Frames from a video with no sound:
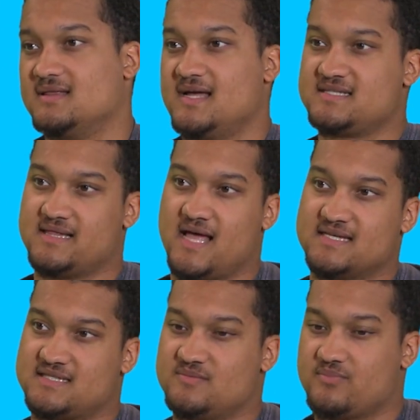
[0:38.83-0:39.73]
let's
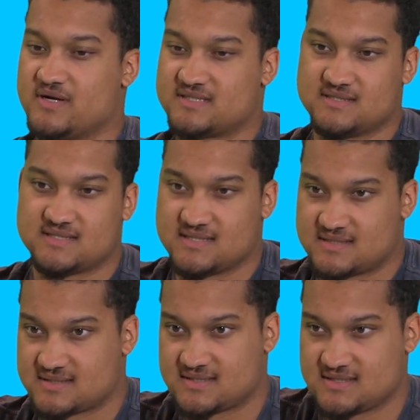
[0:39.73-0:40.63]
lessen prison
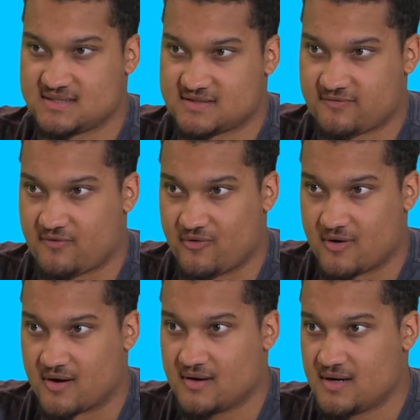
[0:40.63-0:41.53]
sentences
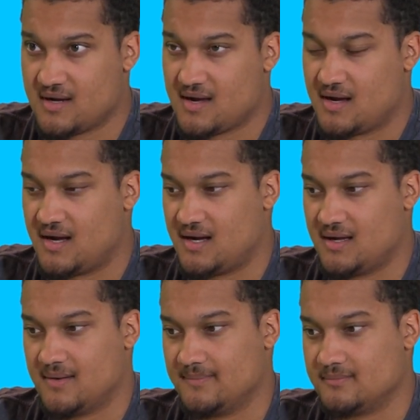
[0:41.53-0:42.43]
for
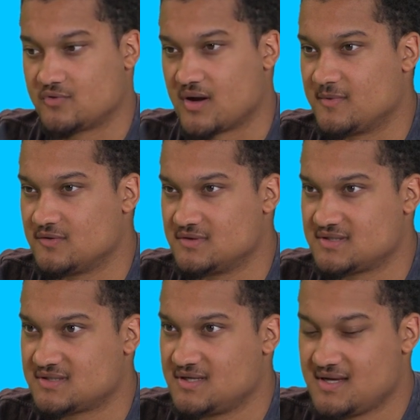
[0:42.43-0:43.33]
um, criminals.